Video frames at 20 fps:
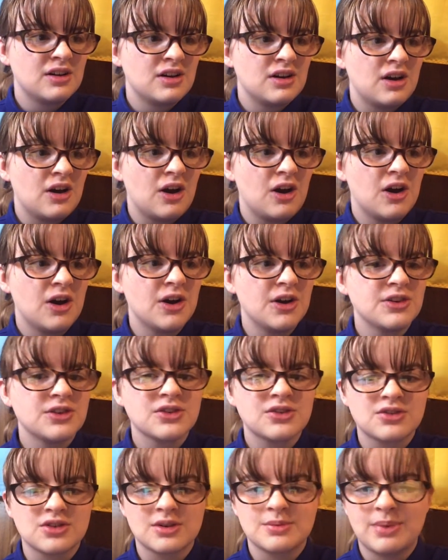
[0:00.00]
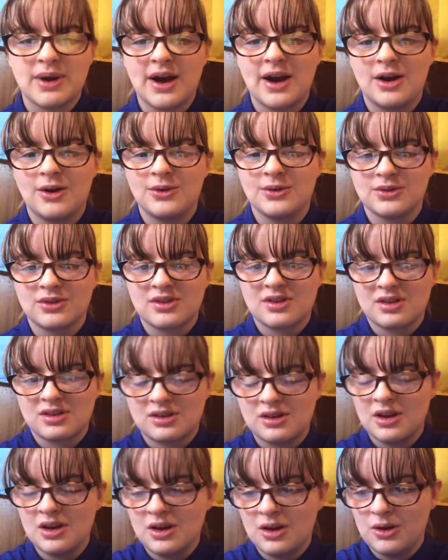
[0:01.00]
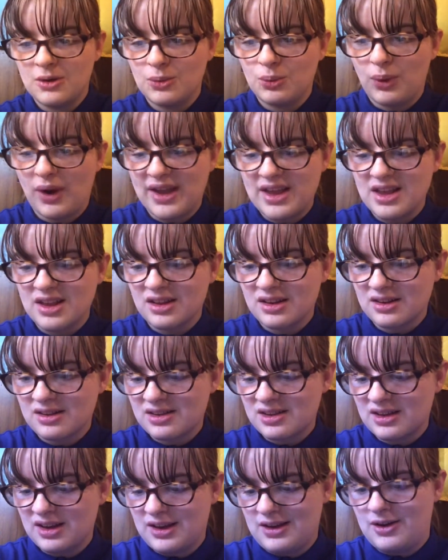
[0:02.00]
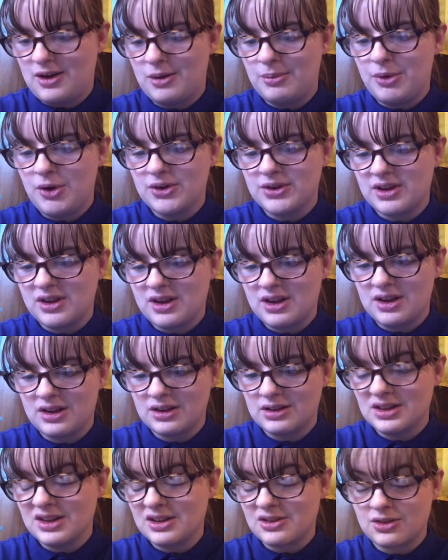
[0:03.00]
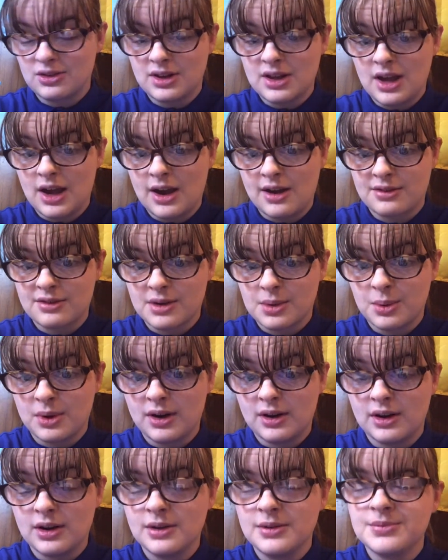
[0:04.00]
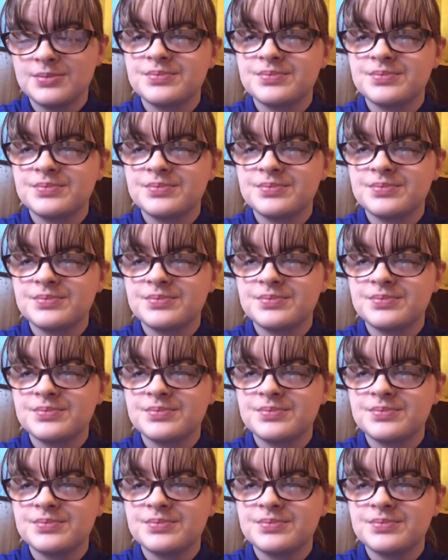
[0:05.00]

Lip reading: 100 pounds weight in our body, literally everywhere.